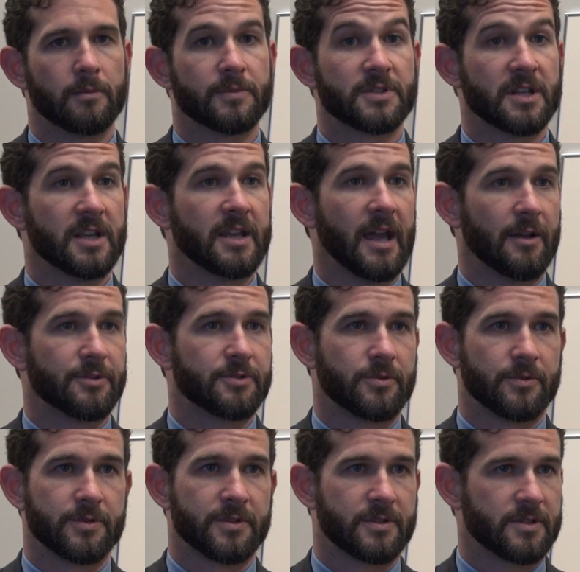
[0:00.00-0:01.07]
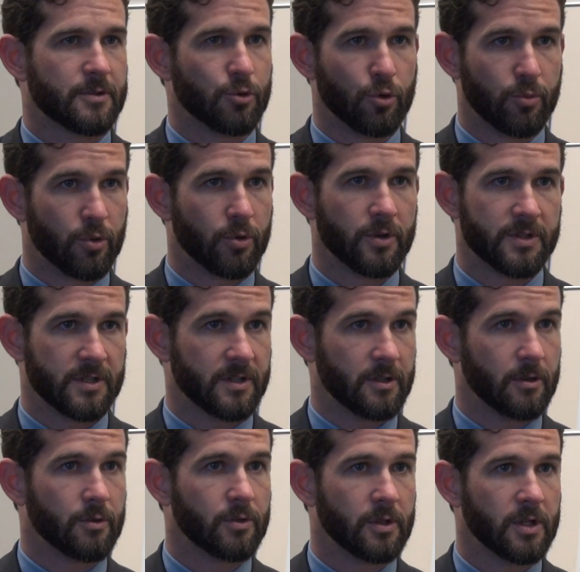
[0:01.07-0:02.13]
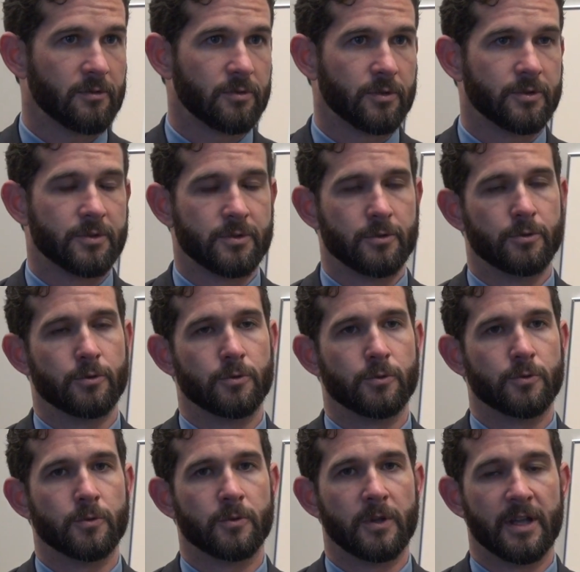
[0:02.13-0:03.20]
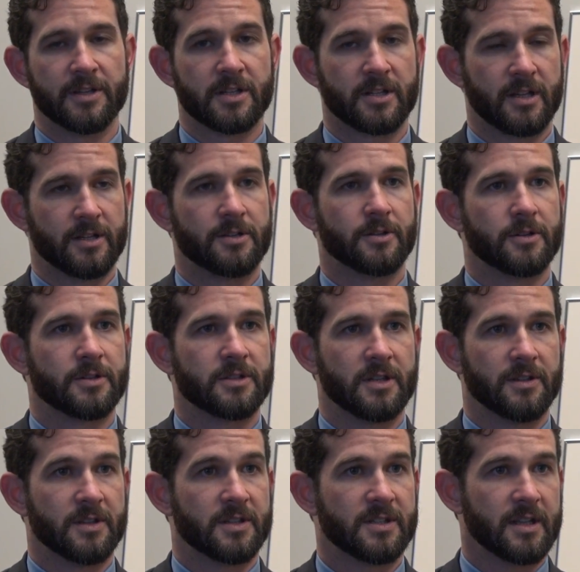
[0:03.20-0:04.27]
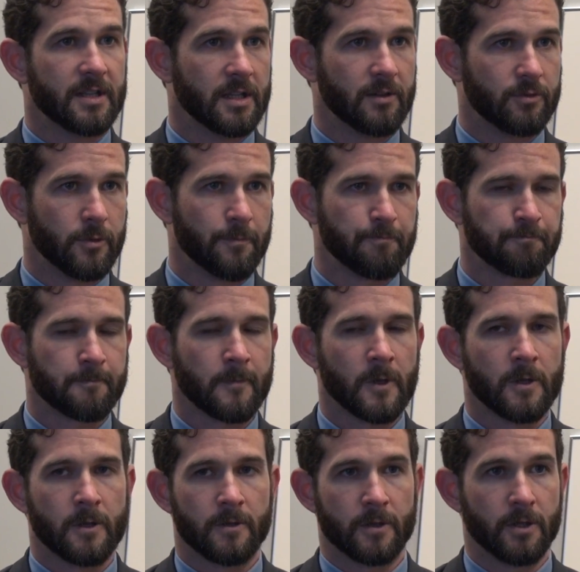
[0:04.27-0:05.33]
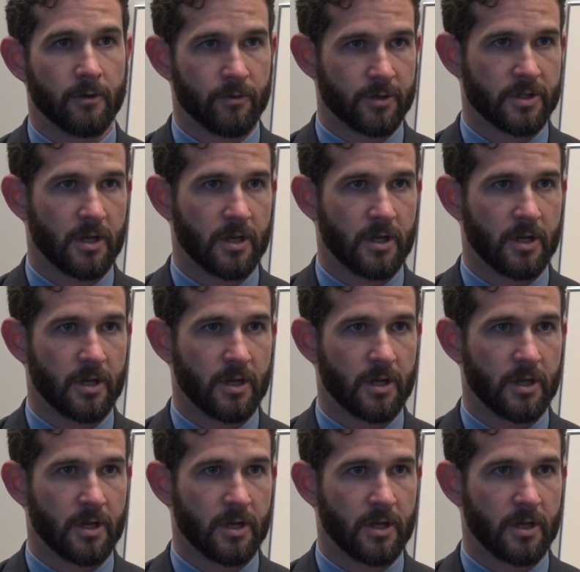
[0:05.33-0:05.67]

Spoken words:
city councils, school boards at the local level, to legislatures at the state level, the governor's